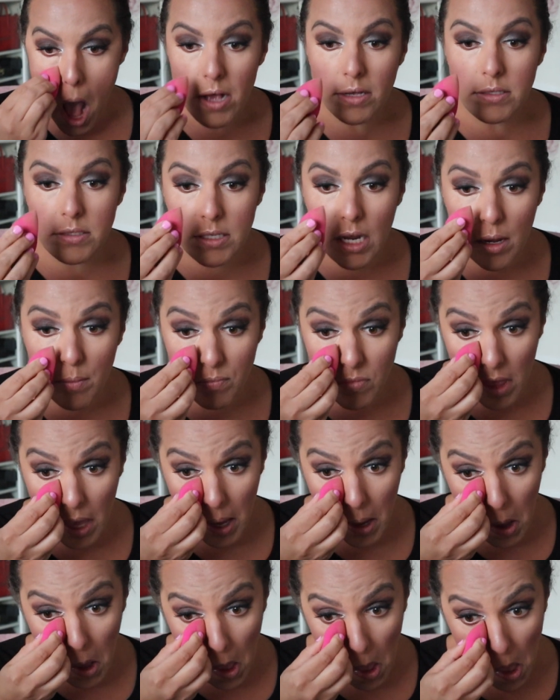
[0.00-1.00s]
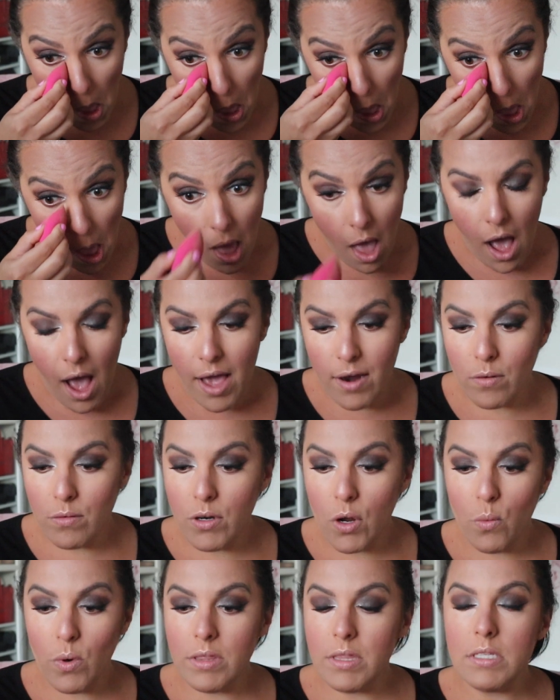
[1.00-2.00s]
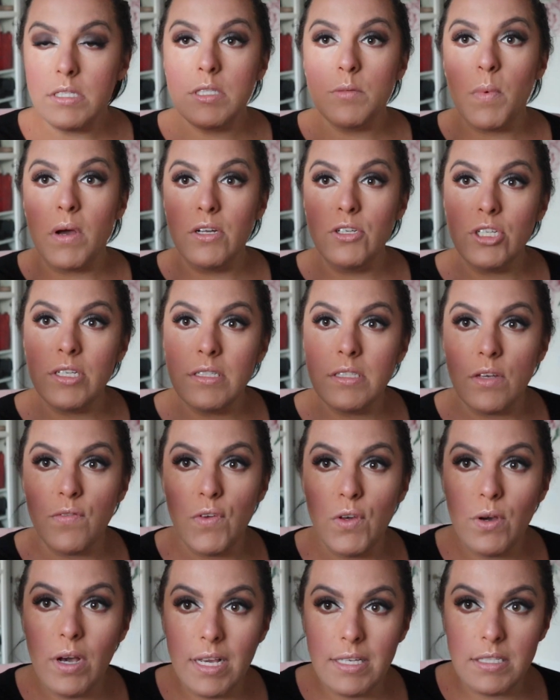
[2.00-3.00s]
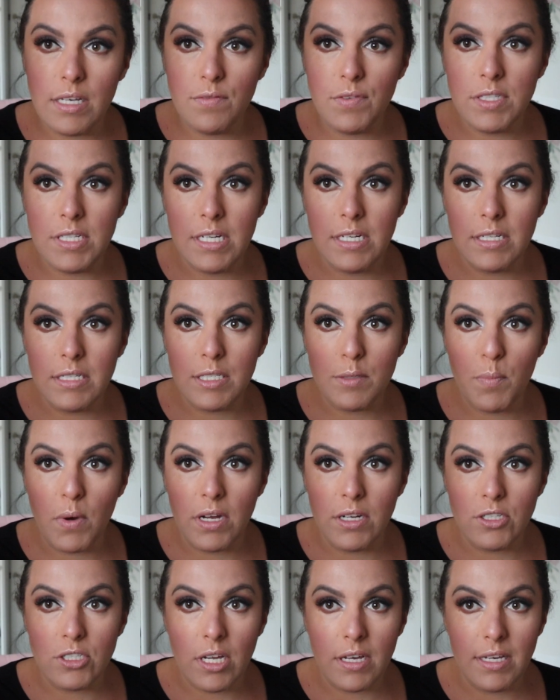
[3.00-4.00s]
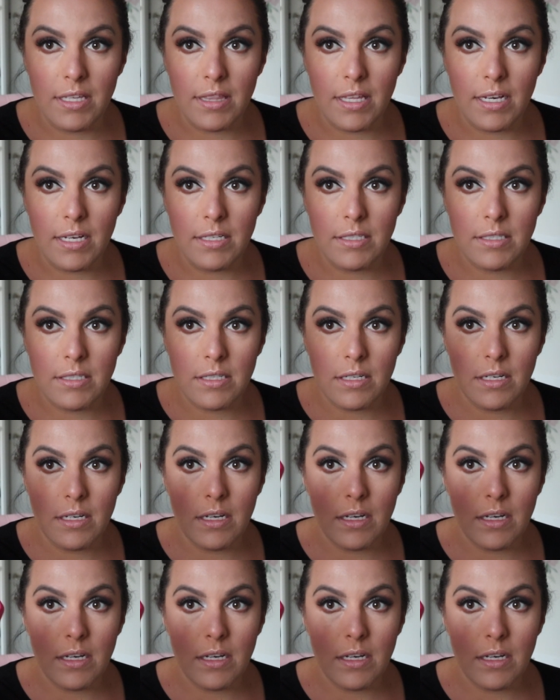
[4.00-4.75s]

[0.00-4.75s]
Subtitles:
Same thing. I don't know what this sponge is. If you guys have seen a sponge like this,